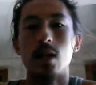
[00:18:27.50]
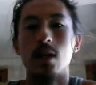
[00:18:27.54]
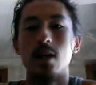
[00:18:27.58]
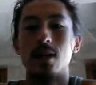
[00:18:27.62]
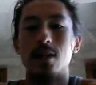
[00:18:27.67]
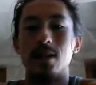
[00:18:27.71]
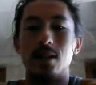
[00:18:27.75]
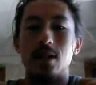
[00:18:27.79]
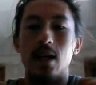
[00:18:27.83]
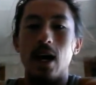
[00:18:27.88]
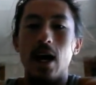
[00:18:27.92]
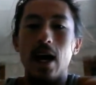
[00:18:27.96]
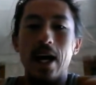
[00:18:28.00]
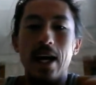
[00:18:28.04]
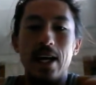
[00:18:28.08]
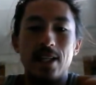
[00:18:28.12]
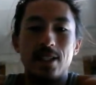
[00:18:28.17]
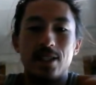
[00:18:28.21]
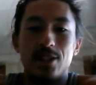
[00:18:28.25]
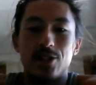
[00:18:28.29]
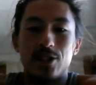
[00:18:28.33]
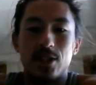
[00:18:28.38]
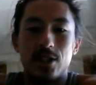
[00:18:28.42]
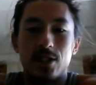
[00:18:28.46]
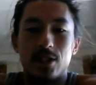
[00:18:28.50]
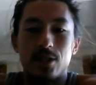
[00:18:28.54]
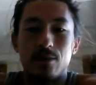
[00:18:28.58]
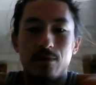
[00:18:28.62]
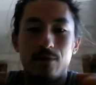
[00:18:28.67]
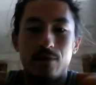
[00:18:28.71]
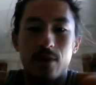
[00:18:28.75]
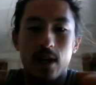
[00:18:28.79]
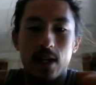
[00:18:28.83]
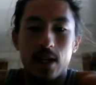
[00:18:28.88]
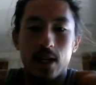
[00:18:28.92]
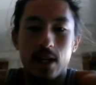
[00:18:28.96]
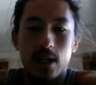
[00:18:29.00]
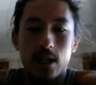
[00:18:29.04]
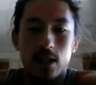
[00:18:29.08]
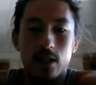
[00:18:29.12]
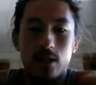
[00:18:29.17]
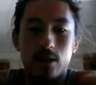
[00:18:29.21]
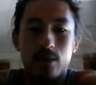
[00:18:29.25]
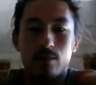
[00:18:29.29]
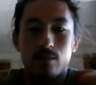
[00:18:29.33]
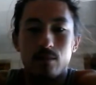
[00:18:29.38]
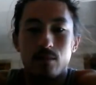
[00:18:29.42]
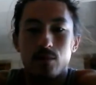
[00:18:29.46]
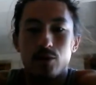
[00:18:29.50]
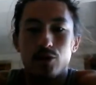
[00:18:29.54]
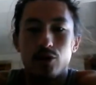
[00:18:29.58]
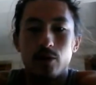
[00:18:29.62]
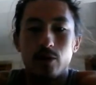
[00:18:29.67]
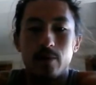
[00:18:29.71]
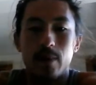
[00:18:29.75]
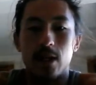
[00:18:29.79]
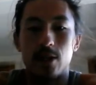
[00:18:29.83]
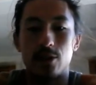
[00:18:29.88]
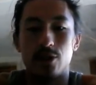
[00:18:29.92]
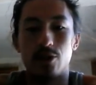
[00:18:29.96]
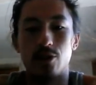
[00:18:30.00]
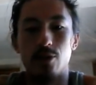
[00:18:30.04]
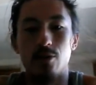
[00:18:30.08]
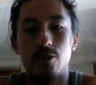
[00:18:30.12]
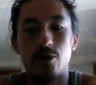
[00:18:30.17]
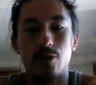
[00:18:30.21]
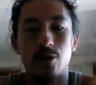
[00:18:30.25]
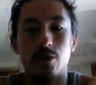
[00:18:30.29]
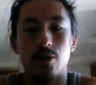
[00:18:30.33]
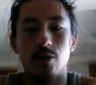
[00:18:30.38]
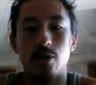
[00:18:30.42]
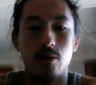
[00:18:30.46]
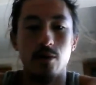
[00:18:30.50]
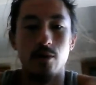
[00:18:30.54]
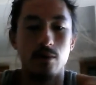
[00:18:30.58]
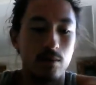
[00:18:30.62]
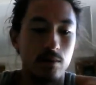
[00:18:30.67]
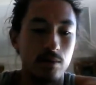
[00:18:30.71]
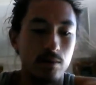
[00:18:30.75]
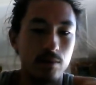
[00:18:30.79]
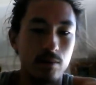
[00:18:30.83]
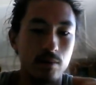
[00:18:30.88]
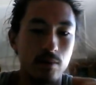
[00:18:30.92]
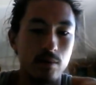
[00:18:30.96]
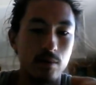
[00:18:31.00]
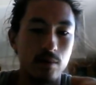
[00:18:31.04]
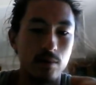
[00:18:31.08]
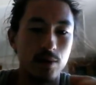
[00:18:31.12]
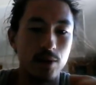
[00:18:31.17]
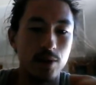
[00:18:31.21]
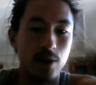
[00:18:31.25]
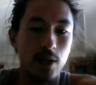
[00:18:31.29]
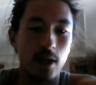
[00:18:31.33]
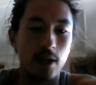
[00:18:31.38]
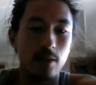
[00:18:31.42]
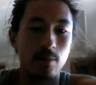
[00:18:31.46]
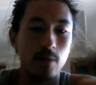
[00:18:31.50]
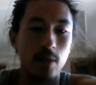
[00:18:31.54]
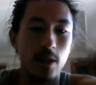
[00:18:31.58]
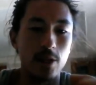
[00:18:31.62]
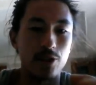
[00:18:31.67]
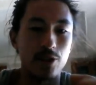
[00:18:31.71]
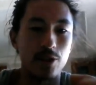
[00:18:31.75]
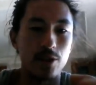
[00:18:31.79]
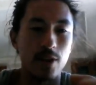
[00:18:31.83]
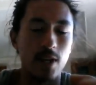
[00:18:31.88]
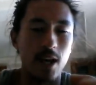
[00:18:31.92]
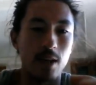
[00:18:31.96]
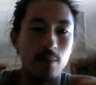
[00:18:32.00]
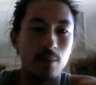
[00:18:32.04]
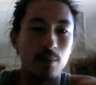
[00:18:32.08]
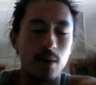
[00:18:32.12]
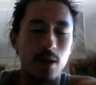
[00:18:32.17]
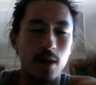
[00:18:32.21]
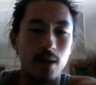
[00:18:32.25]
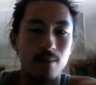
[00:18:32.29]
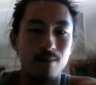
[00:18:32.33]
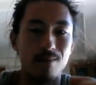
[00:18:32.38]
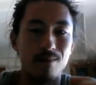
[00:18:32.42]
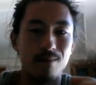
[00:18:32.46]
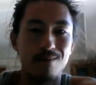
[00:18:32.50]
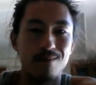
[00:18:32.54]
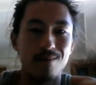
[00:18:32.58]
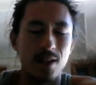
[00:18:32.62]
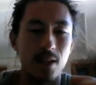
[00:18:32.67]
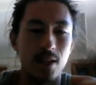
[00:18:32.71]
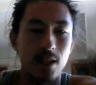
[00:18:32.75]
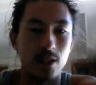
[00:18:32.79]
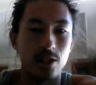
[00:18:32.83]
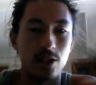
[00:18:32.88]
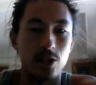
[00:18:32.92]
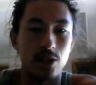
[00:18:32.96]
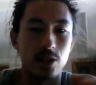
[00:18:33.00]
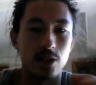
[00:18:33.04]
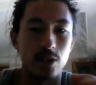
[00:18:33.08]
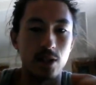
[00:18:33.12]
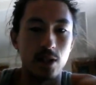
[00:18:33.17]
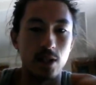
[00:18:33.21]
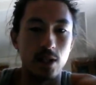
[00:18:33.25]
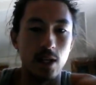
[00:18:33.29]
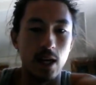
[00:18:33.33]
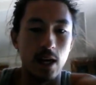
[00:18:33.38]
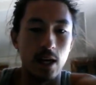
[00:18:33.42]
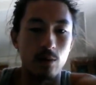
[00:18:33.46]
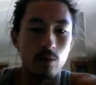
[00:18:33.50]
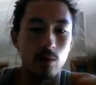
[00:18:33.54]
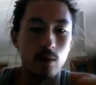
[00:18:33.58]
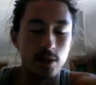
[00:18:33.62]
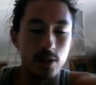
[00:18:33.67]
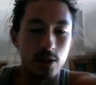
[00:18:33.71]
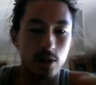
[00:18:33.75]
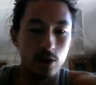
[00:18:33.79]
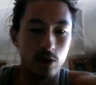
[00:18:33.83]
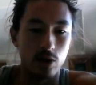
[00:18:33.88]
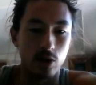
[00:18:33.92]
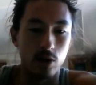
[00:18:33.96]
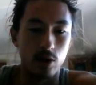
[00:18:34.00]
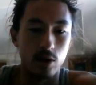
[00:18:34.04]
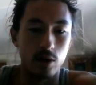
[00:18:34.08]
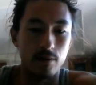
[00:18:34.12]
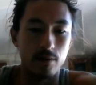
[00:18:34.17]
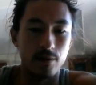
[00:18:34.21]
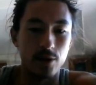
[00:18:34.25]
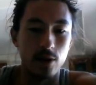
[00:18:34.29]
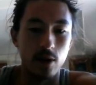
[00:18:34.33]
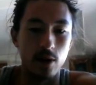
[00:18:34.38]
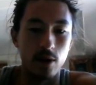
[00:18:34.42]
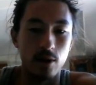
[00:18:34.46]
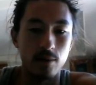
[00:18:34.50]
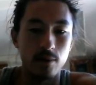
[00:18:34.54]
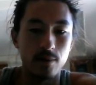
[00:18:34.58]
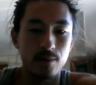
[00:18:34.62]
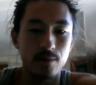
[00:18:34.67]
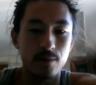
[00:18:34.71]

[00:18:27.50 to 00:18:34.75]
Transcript: The Knight is just fucking 2-mana 2/2. Yeah, I didn't mention that, but I think just the deck wants the curve, so.